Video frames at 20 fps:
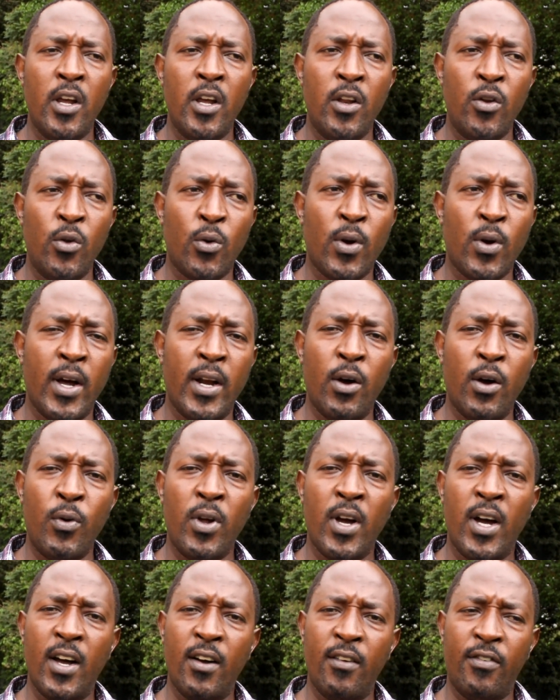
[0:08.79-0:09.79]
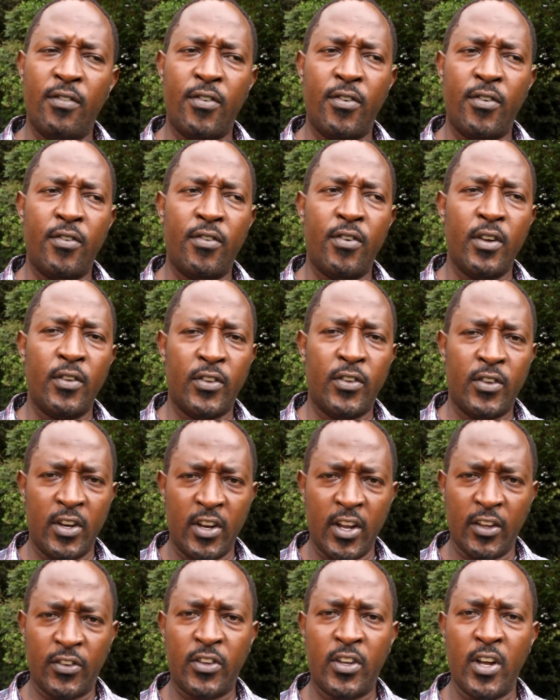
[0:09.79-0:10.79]
In Uganda, we have
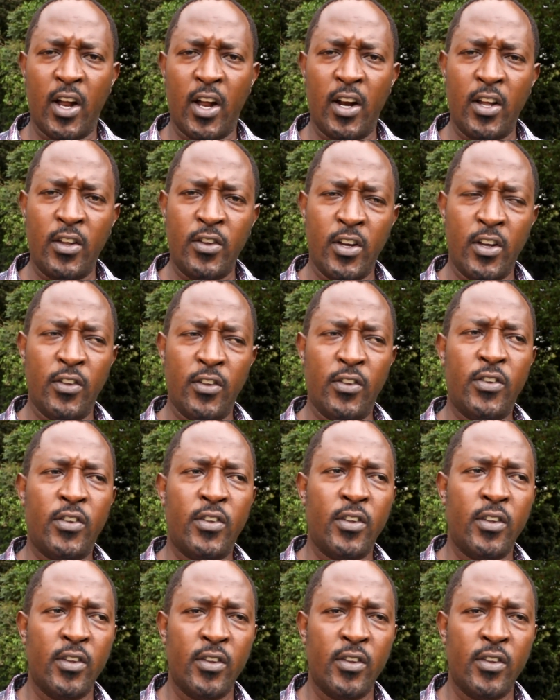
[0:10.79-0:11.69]
serious challenges